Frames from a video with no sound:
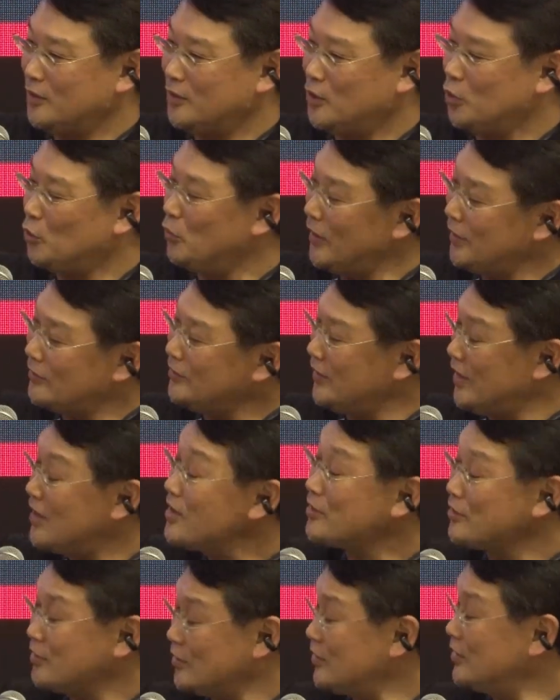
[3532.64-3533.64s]
correct
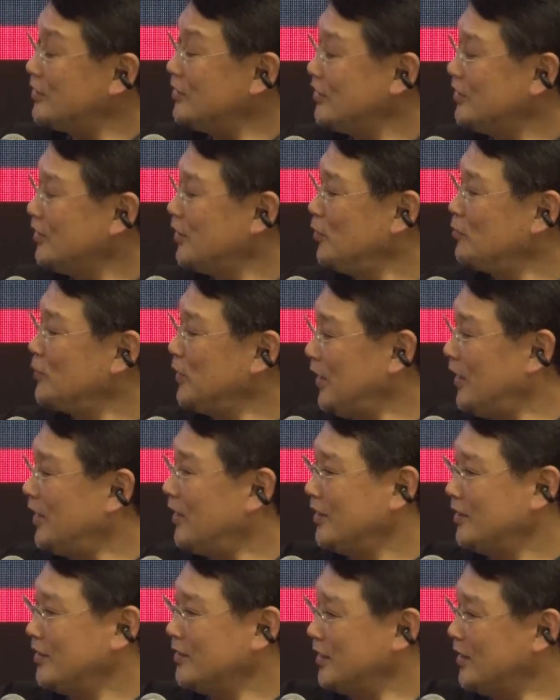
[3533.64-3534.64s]
answer of the
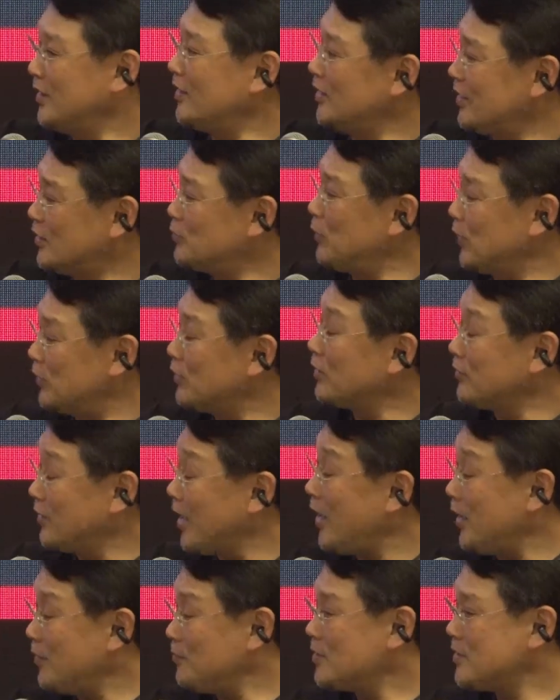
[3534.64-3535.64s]
expected
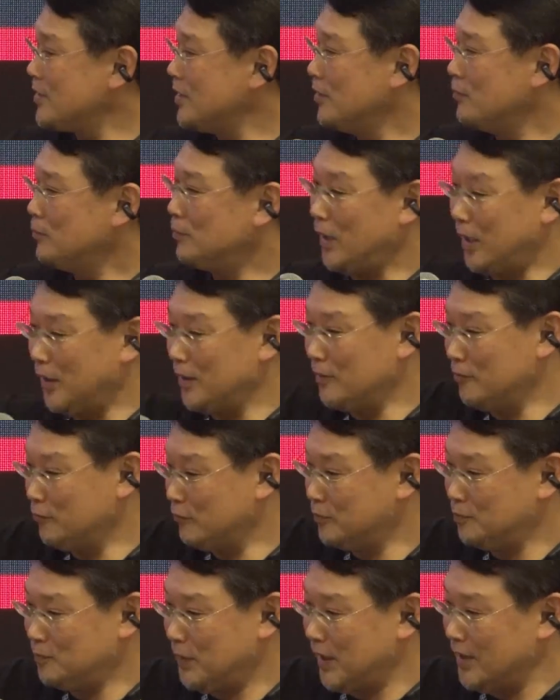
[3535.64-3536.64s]
types by
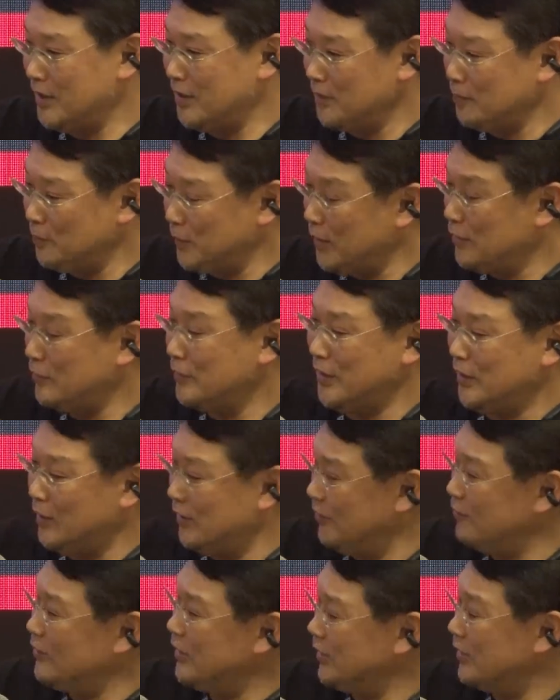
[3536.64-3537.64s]
merely
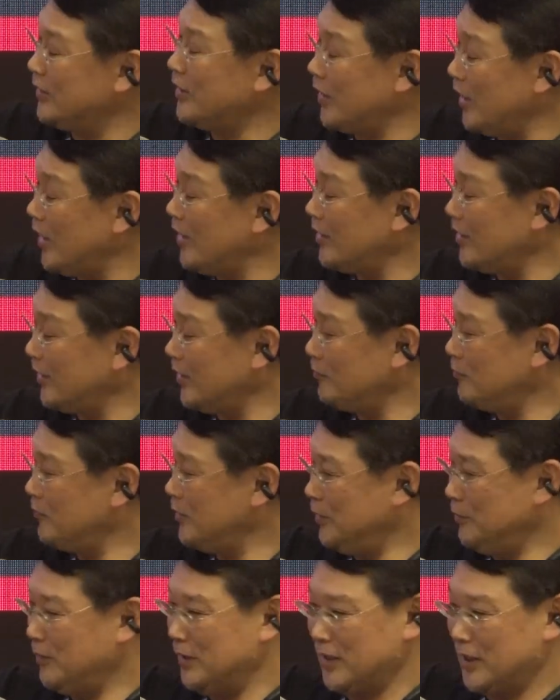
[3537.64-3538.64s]
reading the
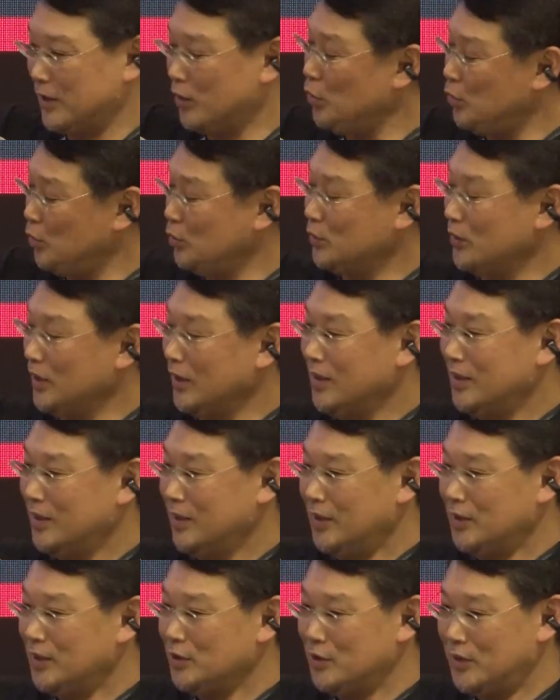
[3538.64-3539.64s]
code.
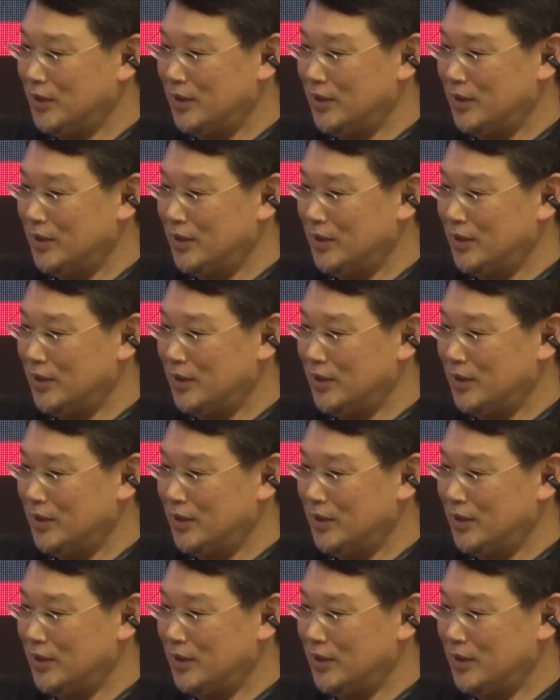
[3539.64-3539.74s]
So